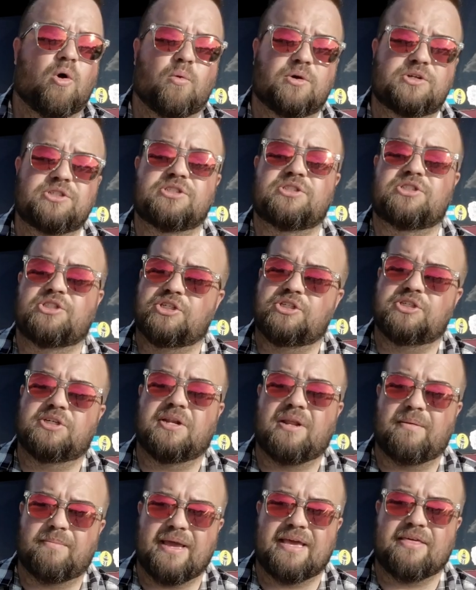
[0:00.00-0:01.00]
which is just
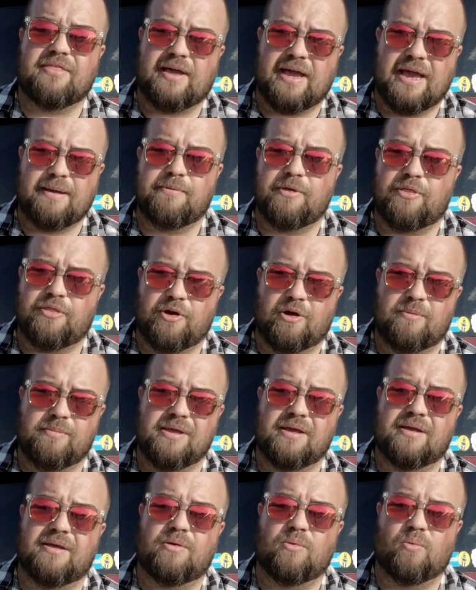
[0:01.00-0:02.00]
going to make the
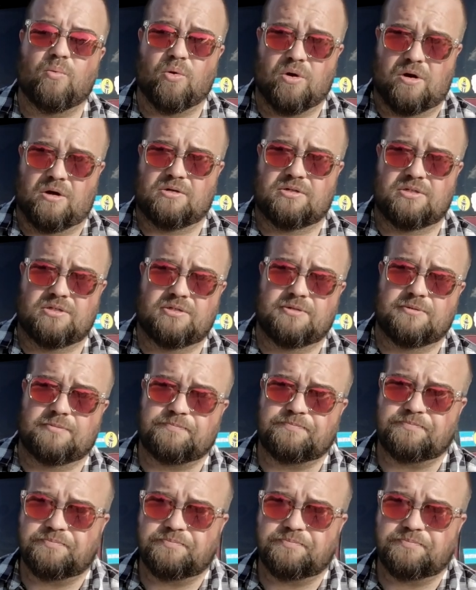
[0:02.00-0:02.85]
hypothermia worse.